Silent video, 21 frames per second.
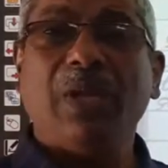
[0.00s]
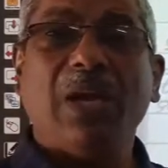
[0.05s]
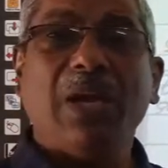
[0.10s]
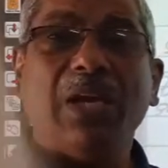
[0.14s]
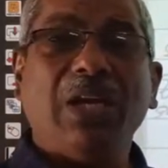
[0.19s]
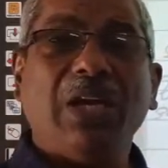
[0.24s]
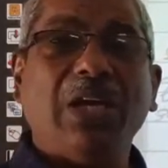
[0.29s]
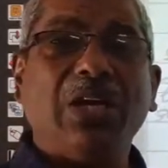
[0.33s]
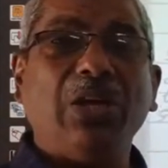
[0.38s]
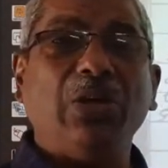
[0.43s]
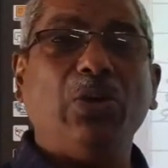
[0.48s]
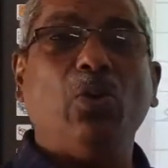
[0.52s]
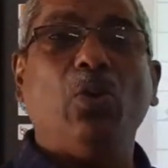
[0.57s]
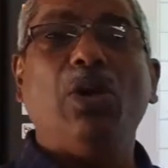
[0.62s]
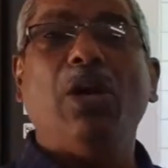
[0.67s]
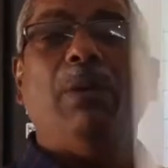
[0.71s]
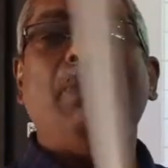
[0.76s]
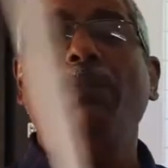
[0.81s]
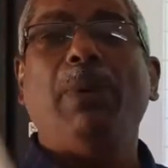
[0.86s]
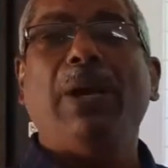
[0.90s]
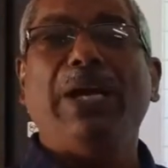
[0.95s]

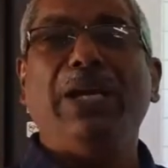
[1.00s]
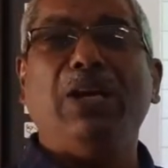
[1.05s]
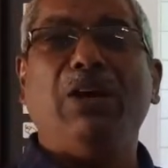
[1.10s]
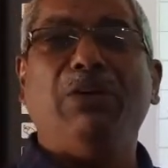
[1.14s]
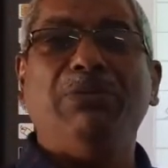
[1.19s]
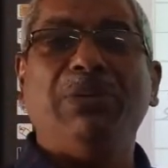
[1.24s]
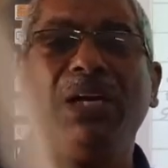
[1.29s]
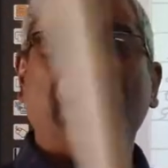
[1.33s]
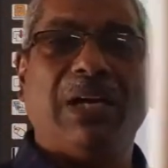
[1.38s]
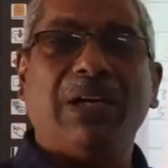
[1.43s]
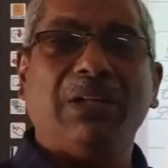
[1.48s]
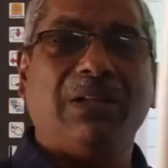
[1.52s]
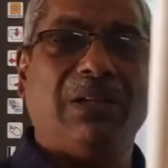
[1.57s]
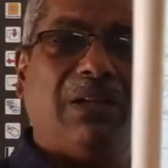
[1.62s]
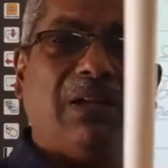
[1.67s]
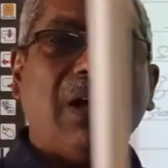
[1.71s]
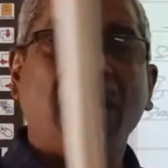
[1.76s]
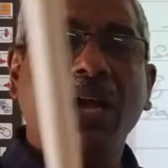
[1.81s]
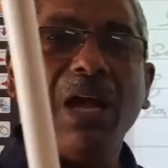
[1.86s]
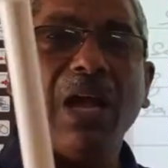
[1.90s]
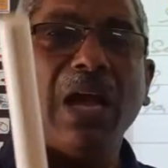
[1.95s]

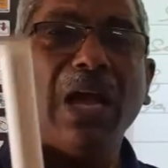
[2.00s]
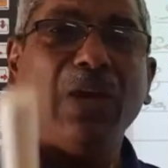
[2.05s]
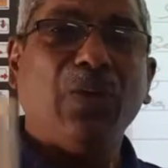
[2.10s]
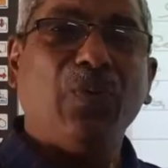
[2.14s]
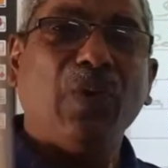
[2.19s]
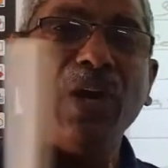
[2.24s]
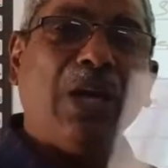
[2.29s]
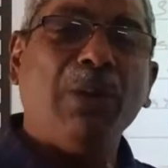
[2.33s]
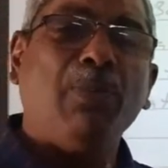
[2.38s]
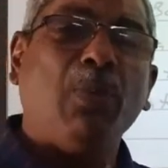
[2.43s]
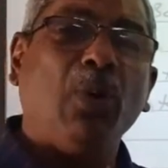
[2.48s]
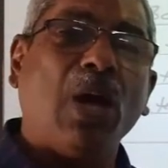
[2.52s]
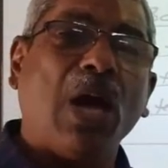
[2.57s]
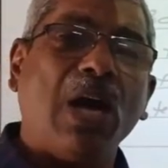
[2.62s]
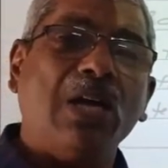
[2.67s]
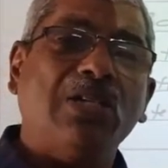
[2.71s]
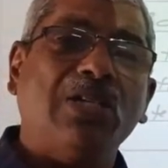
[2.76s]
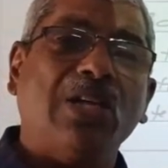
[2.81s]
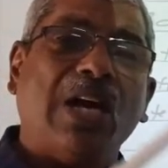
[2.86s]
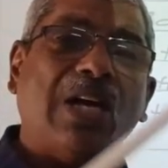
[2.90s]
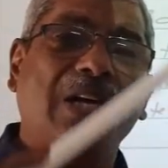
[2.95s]
And while polar
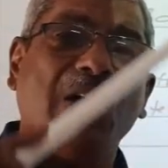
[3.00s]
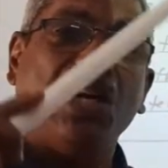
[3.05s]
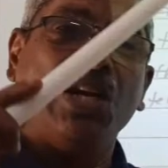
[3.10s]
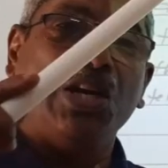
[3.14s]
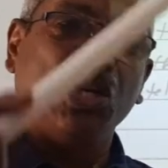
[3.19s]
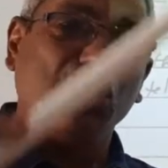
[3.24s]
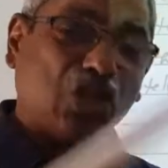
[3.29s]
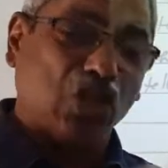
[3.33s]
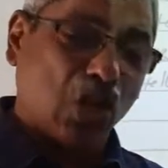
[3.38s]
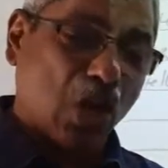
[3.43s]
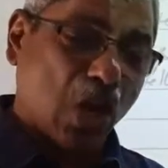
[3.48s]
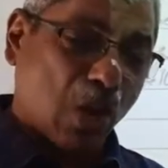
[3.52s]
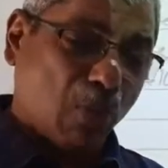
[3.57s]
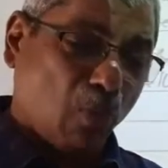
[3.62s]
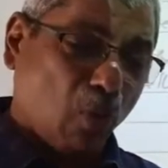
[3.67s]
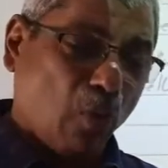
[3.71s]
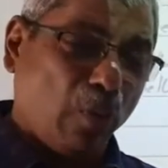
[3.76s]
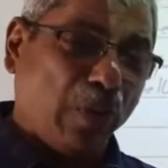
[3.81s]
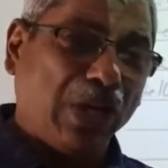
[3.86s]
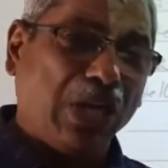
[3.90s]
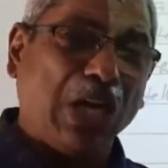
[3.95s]
satellite is
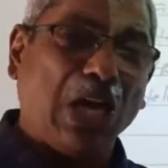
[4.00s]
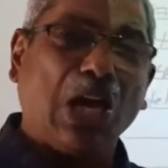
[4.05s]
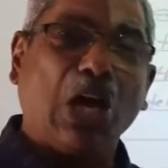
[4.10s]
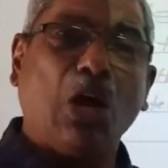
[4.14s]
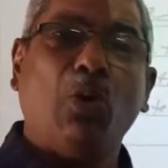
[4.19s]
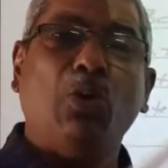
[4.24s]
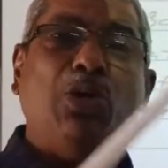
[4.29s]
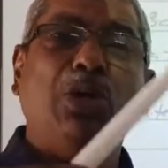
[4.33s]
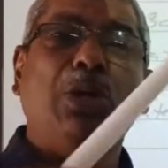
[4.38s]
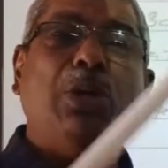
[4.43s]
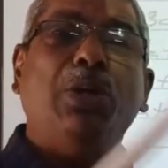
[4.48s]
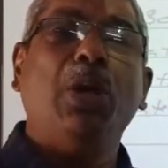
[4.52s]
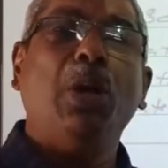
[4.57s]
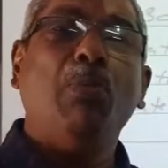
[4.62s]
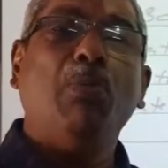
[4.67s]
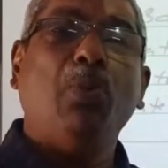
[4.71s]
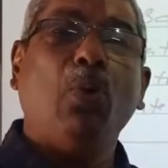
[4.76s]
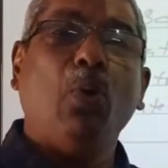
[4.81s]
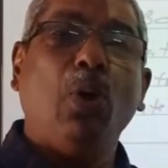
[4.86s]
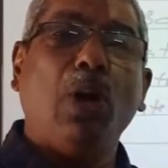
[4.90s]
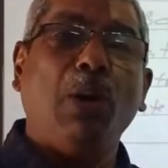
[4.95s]
moving around the
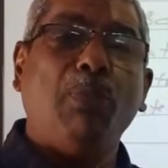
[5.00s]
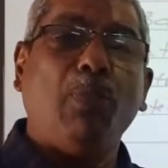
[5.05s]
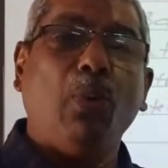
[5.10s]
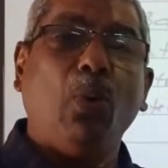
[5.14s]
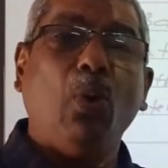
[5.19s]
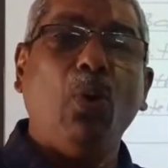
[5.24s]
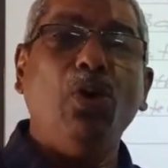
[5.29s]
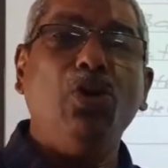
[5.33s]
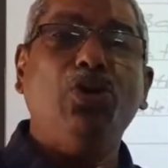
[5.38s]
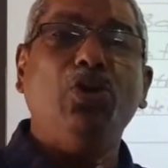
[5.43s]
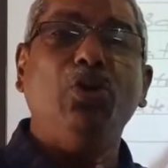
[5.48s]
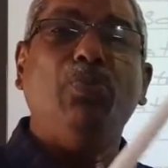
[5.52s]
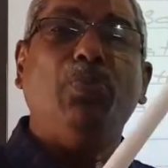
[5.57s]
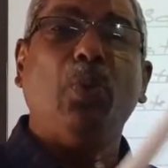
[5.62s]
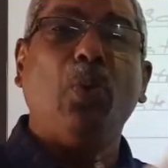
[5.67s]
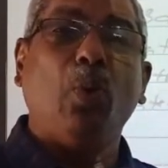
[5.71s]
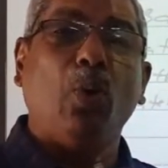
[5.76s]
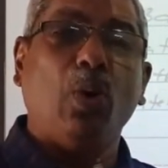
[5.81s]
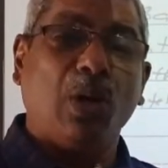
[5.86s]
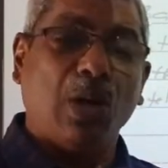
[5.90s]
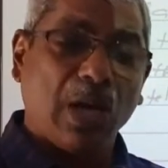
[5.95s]
pole to
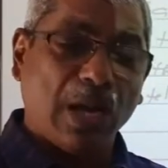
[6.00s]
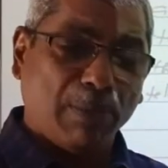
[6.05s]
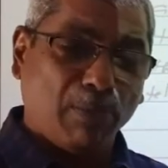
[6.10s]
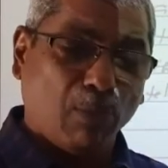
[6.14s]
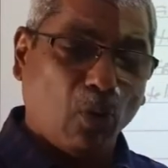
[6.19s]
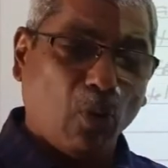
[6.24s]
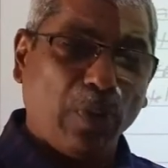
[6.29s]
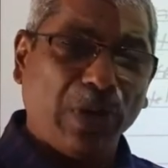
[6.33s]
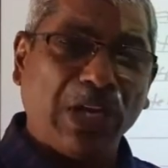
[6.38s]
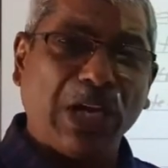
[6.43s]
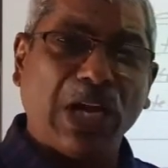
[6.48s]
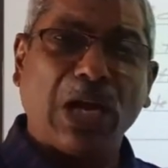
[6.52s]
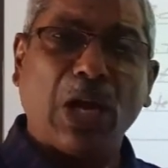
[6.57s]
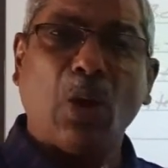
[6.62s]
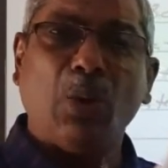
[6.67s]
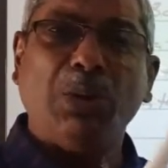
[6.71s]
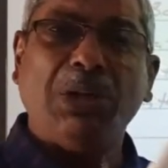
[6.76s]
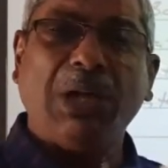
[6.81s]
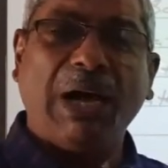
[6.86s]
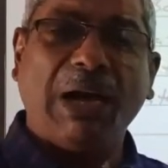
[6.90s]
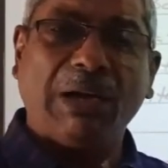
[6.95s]
pole, moving
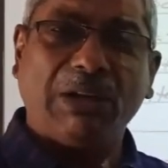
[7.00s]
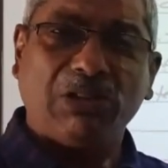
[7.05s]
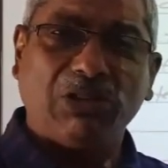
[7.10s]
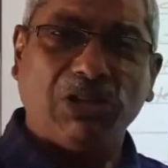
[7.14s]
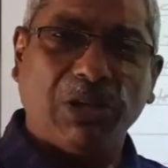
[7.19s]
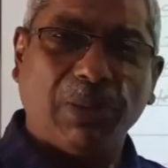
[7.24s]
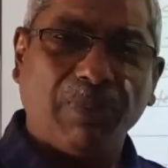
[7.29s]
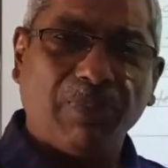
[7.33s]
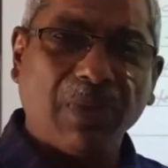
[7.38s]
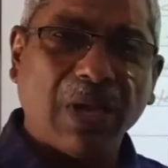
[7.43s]
around the earth.